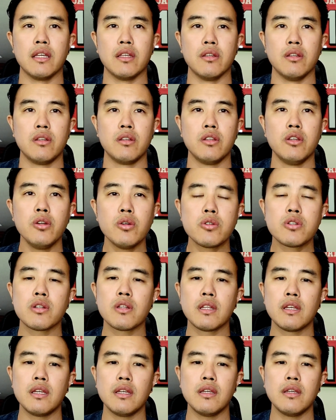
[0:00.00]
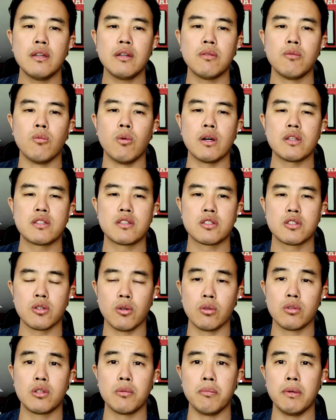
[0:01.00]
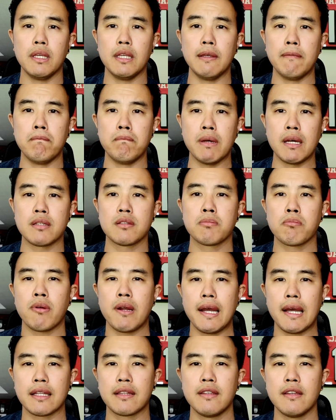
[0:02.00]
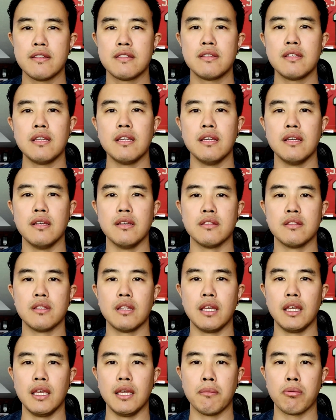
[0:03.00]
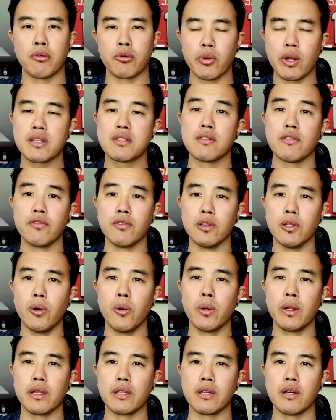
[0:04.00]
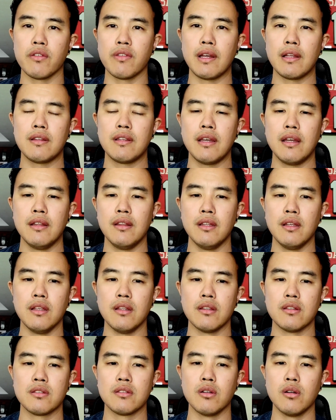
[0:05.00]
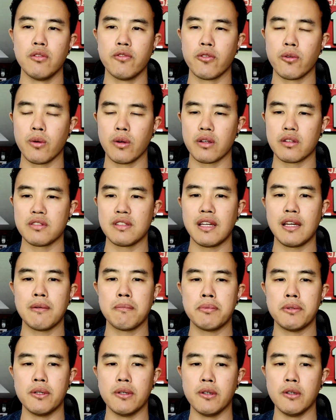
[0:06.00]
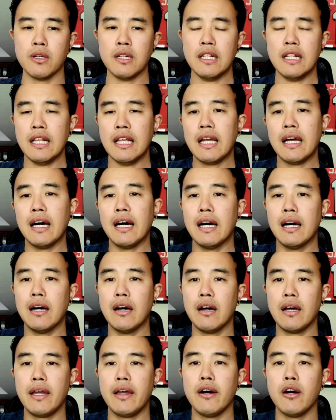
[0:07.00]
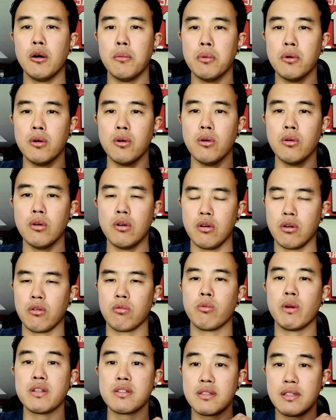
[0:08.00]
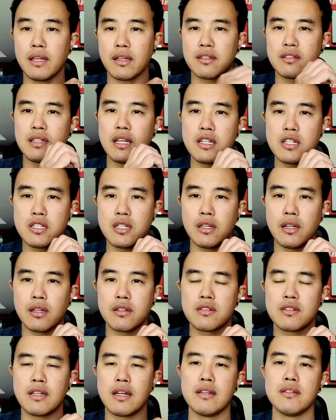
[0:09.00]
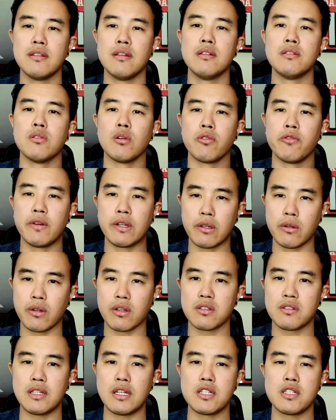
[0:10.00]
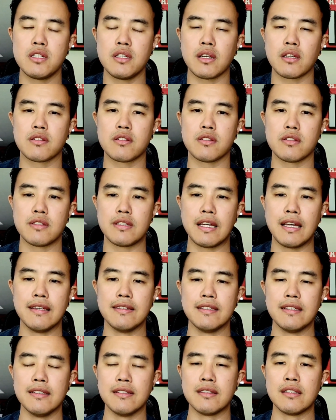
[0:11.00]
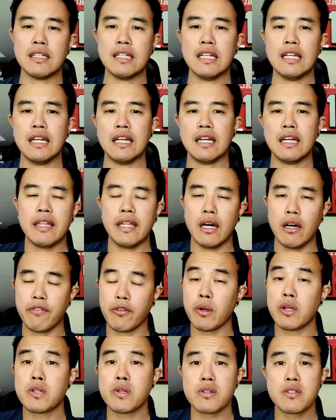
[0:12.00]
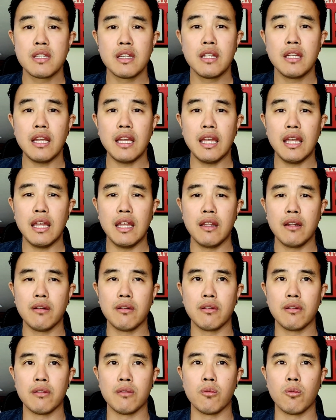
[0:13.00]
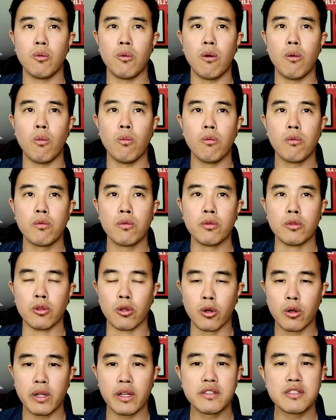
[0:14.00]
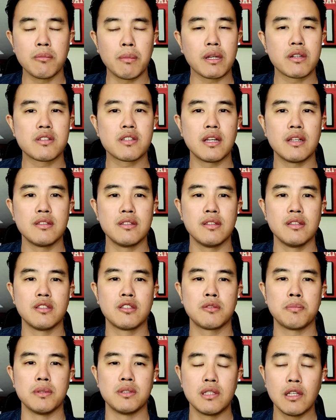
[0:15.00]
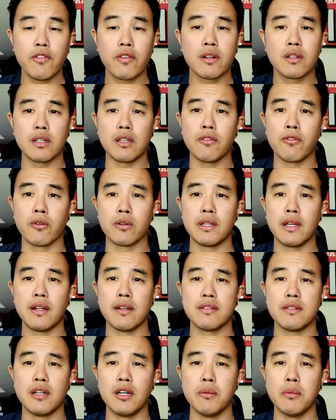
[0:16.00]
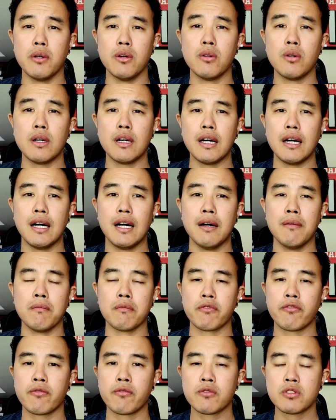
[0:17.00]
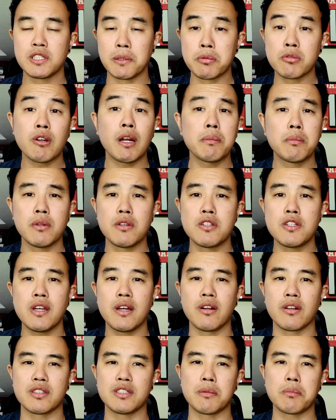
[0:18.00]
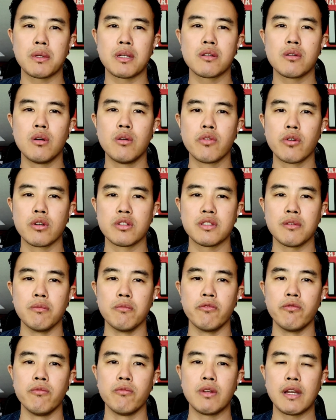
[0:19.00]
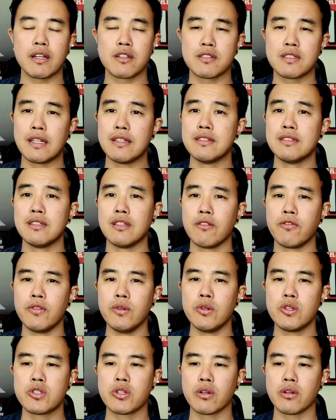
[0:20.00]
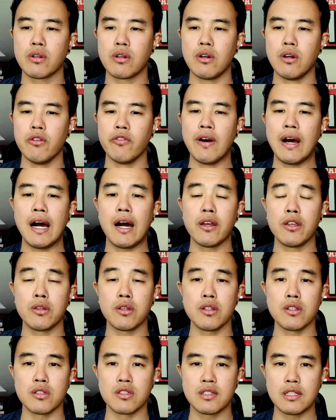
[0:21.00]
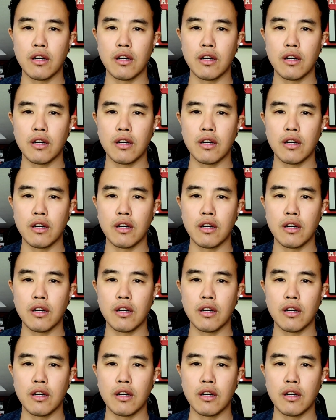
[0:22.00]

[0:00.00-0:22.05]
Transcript: Usually what's shown to be best practice is a progressive loading of that tendon. So for example, elbow or wrist extension exercises or finger extension exercises. Now, if you're interested in learning some exercises specifically for tennis elbow, subscribe to this channel because I'm going to go over some exercises in the future of how you can